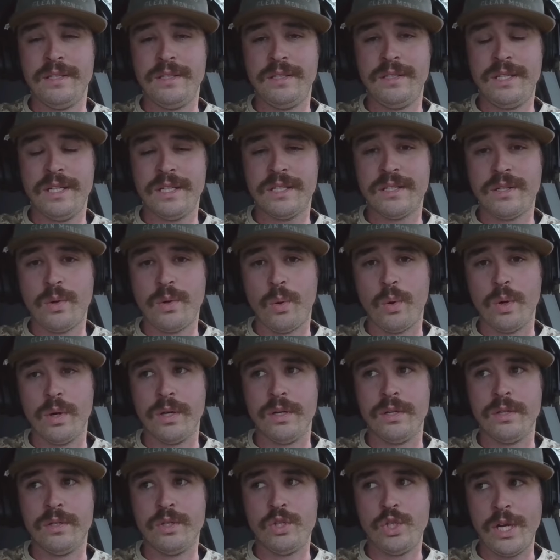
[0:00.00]

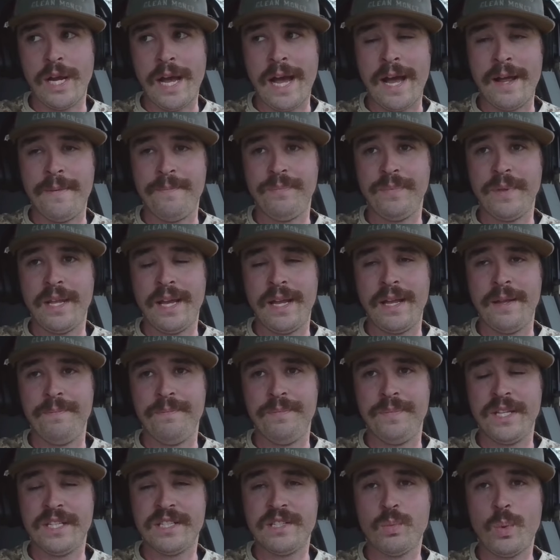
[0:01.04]
Discord chat,
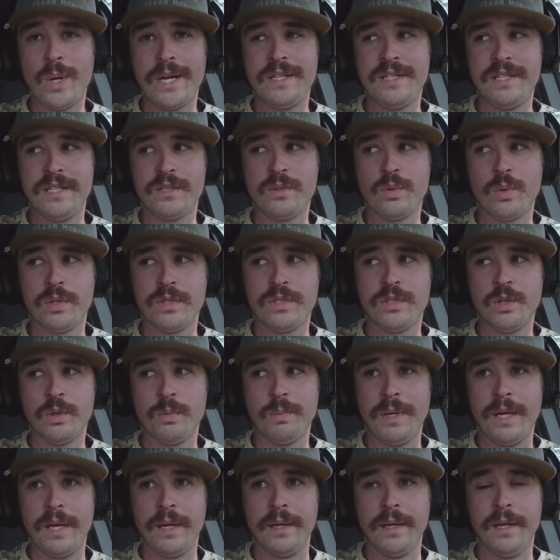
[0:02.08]
and this is why Discord's so
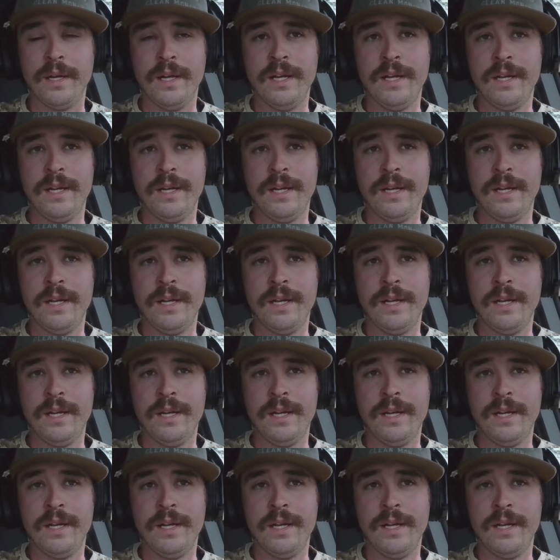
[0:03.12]
big.